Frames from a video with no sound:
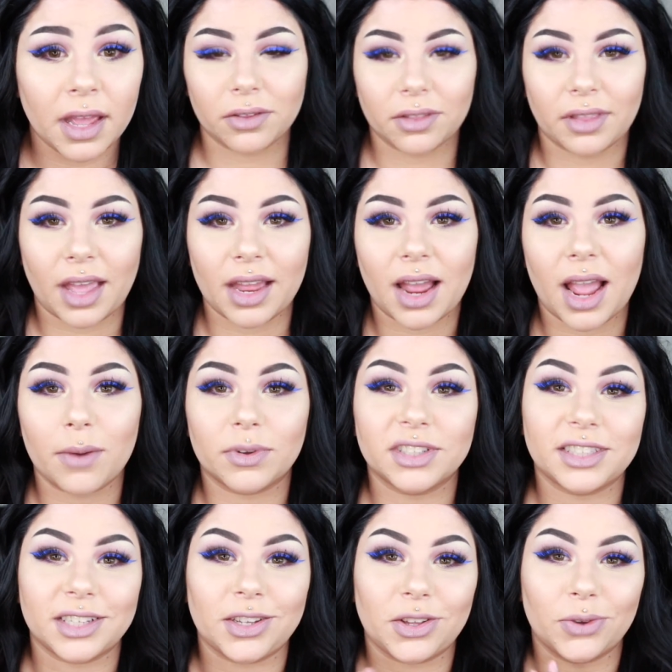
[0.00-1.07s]
And that I will
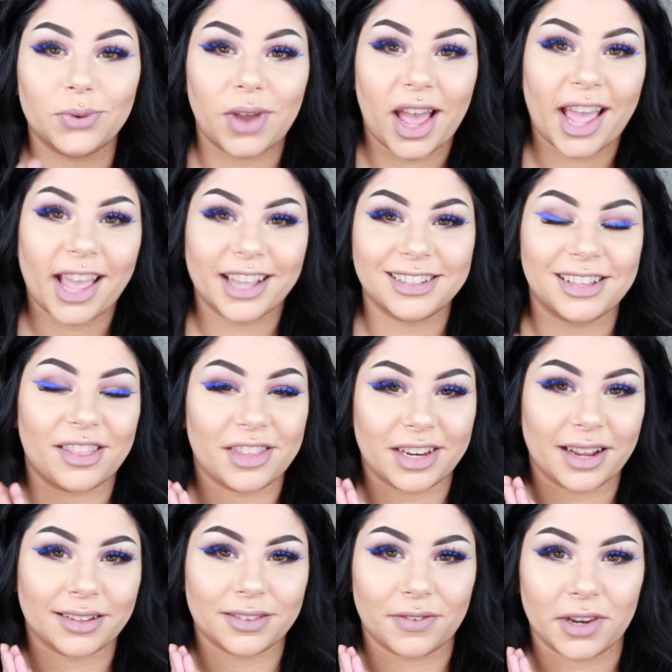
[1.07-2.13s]
see you guys in the
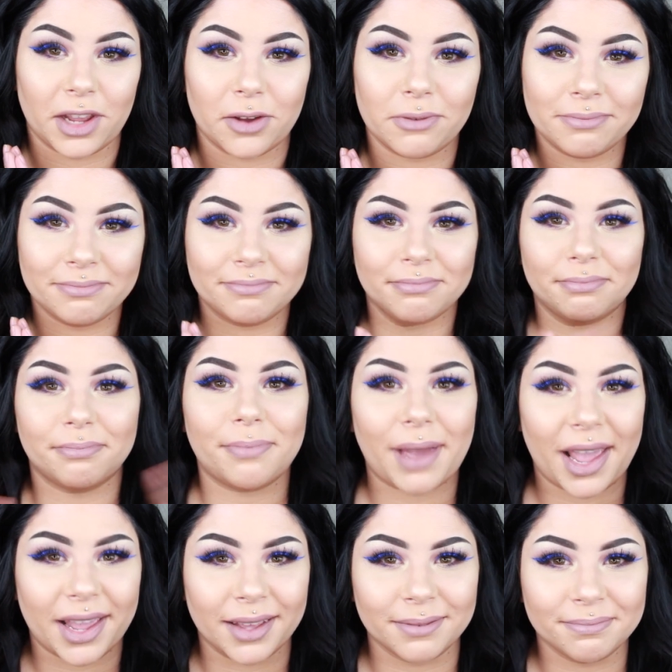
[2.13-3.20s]
next video.
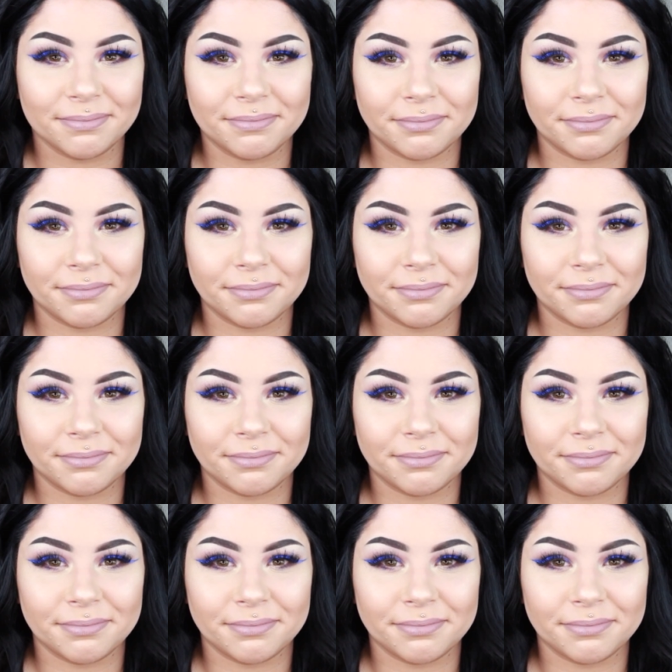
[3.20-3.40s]
Bye.